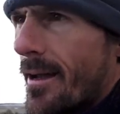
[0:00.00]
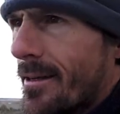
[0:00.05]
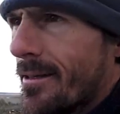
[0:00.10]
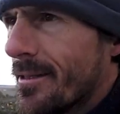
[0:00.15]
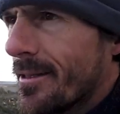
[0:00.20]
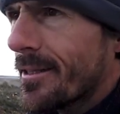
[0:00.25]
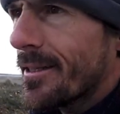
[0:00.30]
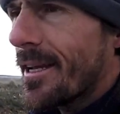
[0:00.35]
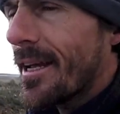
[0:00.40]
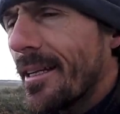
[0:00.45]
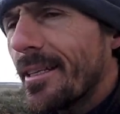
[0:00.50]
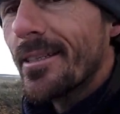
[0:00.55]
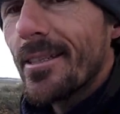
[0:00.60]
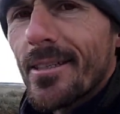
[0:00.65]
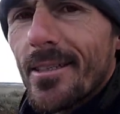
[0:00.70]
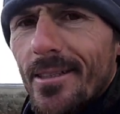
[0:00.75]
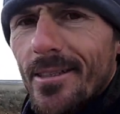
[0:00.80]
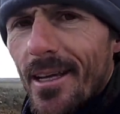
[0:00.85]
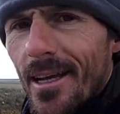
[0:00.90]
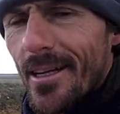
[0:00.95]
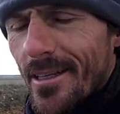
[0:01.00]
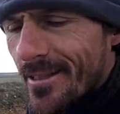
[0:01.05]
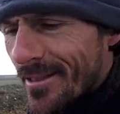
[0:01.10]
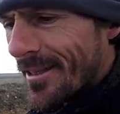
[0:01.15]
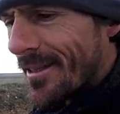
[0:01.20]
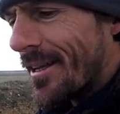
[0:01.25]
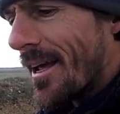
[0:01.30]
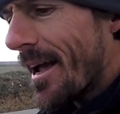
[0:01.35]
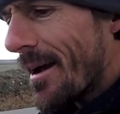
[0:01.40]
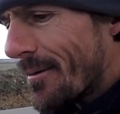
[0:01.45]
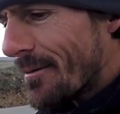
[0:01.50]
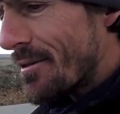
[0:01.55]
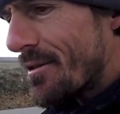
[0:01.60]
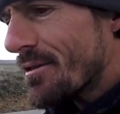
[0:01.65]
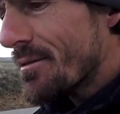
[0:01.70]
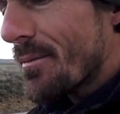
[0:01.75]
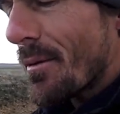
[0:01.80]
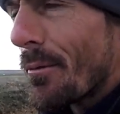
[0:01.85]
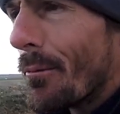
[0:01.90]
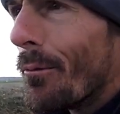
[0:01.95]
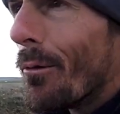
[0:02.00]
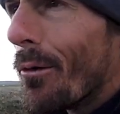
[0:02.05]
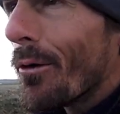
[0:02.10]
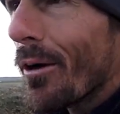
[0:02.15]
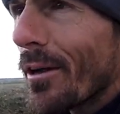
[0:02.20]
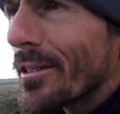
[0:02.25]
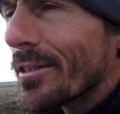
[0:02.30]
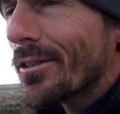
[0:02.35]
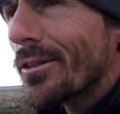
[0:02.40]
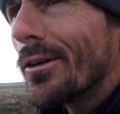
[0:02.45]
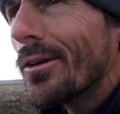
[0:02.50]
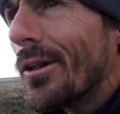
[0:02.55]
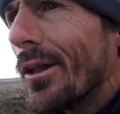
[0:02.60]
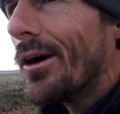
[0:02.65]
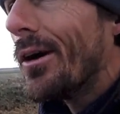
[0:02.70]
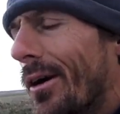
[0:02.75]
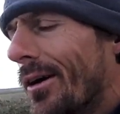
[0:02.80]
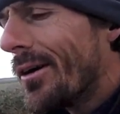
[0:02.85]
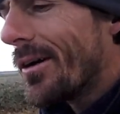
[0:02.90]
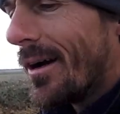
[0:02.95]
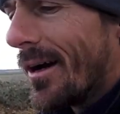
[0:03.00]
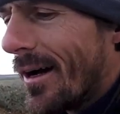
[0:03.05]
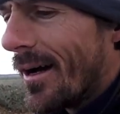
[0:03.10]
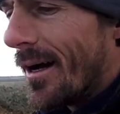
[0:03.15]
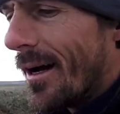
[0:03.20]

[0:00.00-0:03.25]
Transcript: And it just gets to the stage of the day when you've just been walking so long